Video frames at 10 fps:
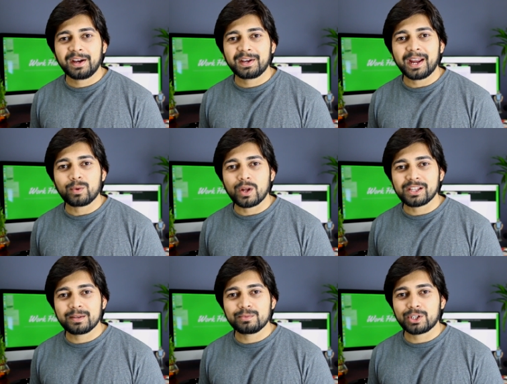Hi and
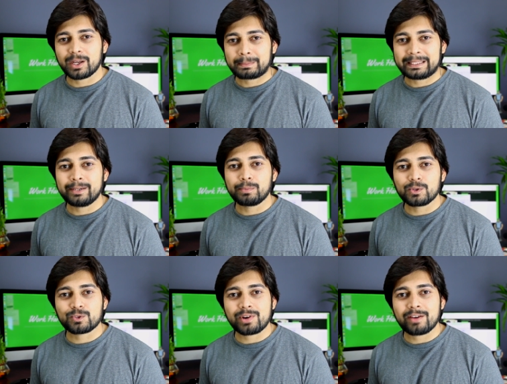welcome to Complete
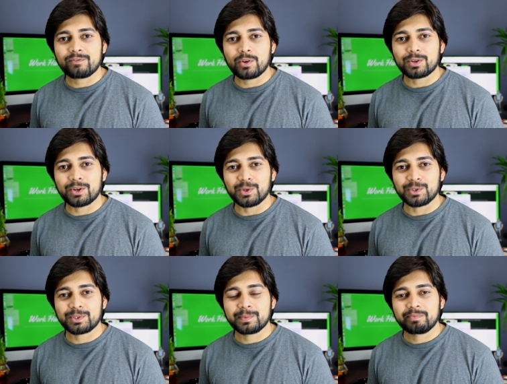Bootstrap 4
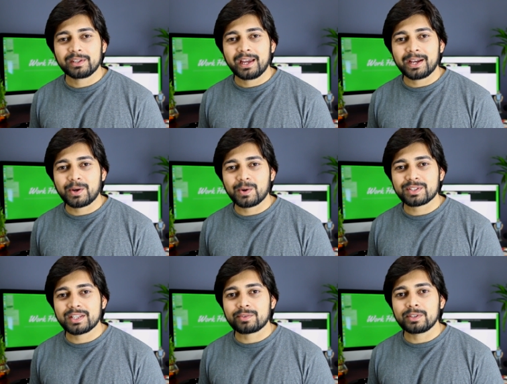course, a
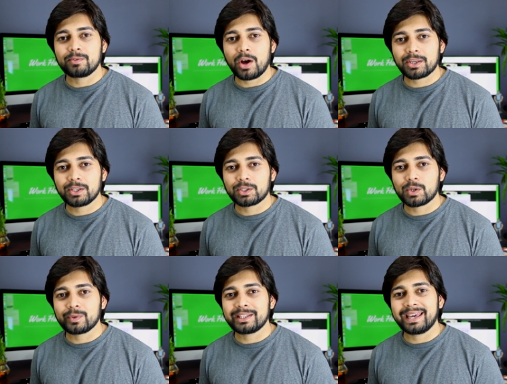course that will walk you
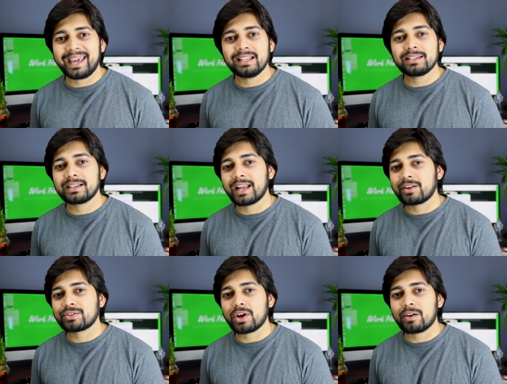through with the ins and
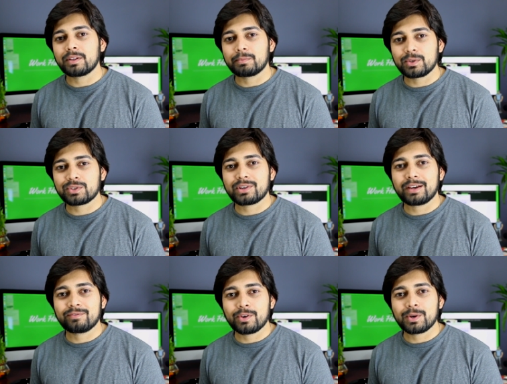outs of the
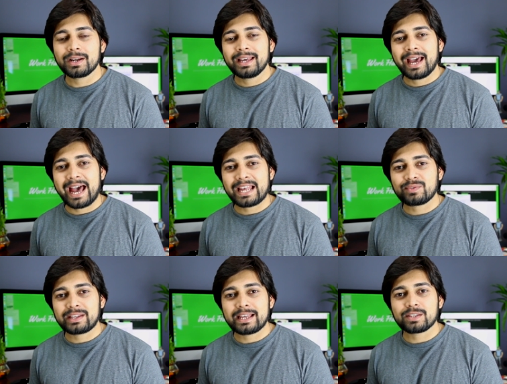Bootstrap 4
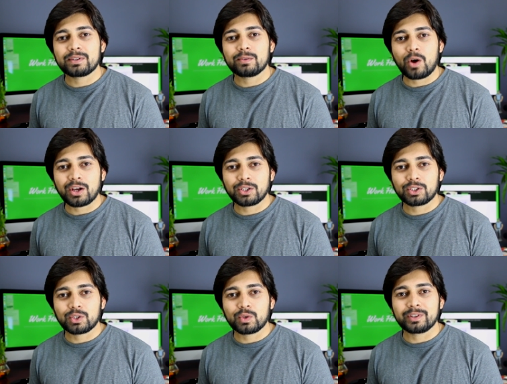as well as will walk you
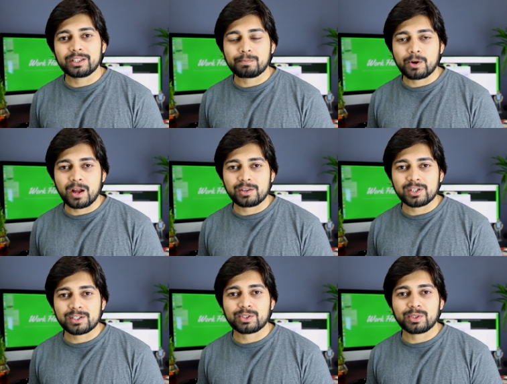through with the
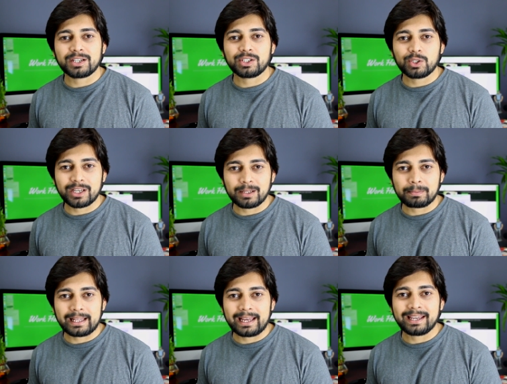project so that you can
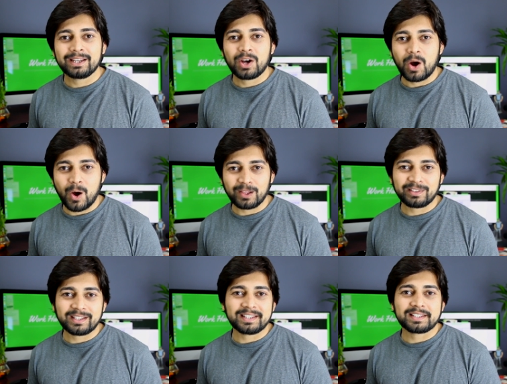apply all
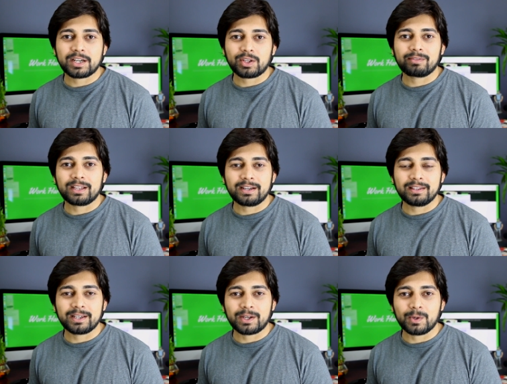of the things that you have learned
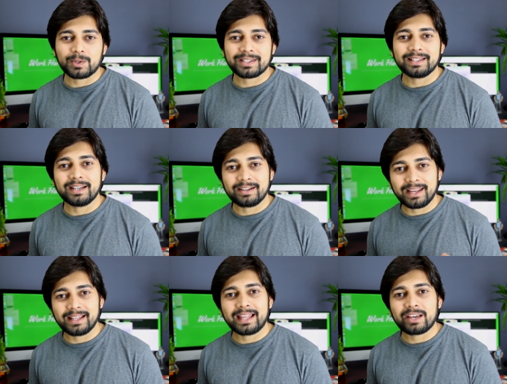in the course in a
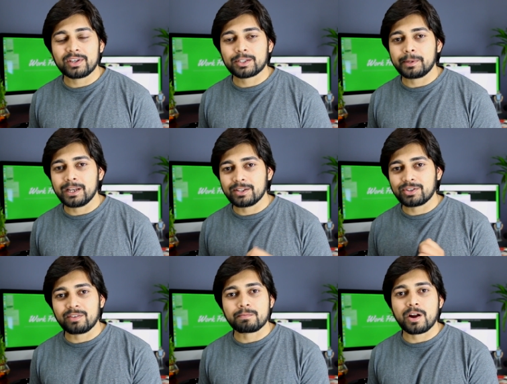real life
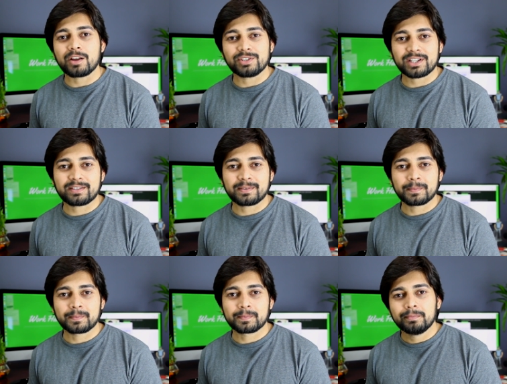experience of projects.